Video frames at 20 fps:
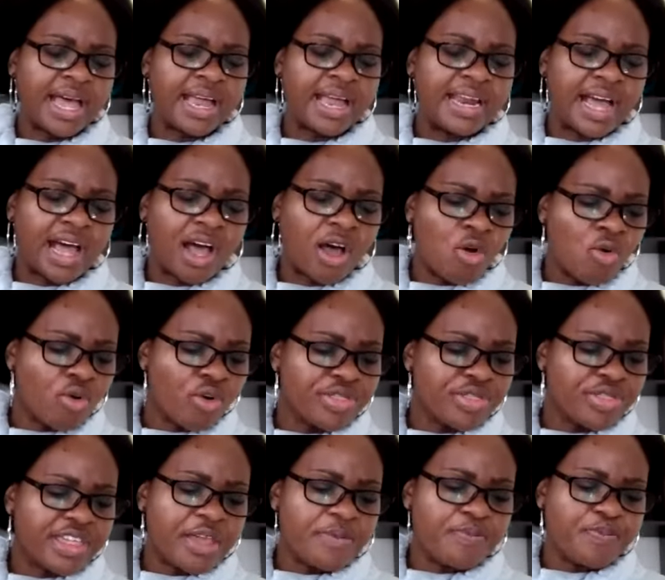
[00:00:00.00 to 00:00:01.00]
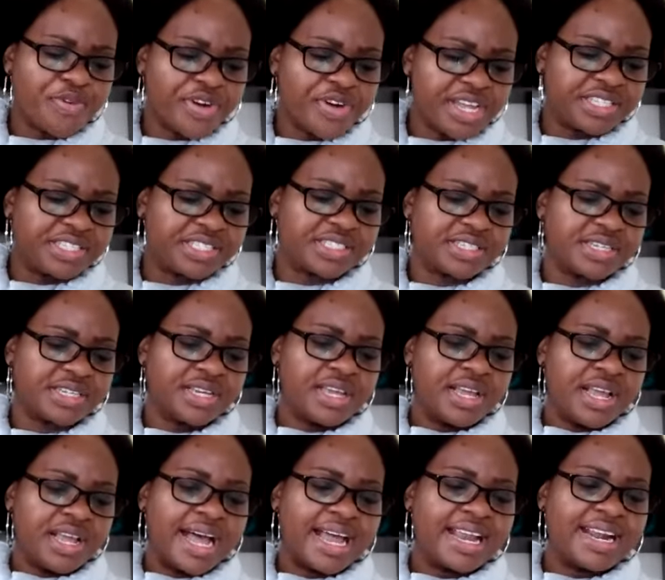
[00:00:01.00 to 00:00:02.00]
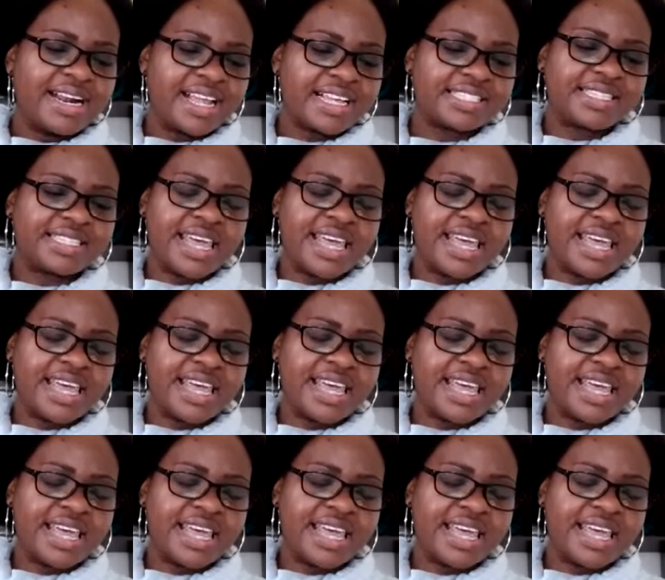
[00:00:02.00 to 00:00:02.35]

And how will they preach unless